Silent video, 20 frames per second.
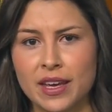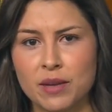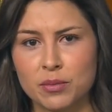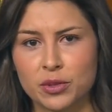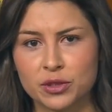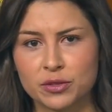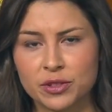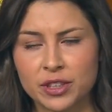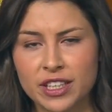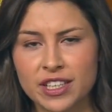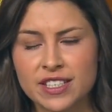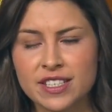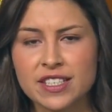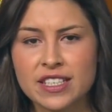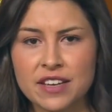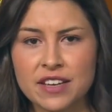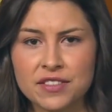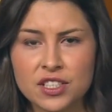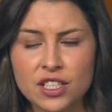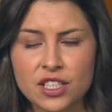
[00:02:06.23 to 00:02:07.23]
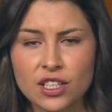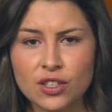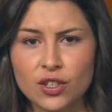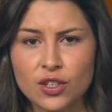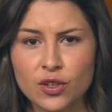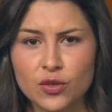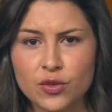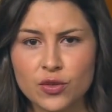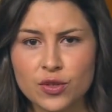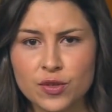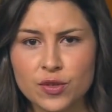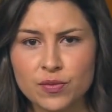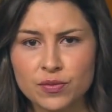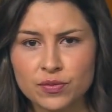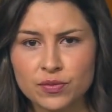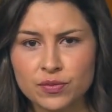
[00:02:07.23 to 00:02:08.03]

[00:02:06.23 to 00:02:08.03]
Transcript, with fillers: Amber Frias, 17 News.